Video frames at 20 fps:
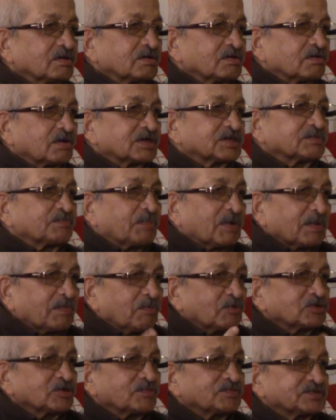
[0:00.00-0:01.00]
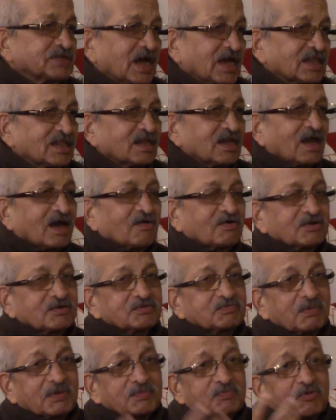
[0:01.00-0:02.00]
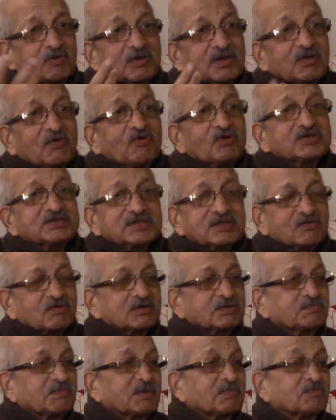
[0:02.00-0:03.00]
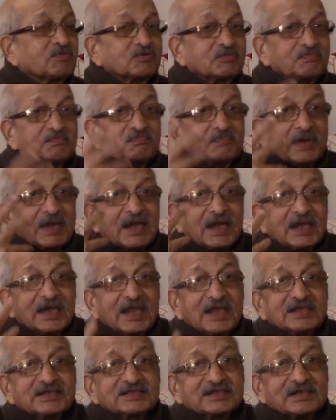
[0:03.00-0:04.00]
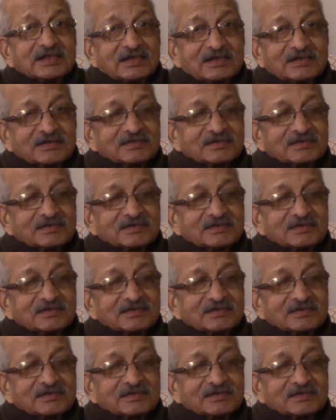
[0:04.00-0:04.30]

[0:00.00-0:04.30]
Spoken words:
What is the purpose of sadhana? What is the purpose of devotion? What is the purpose of meditation?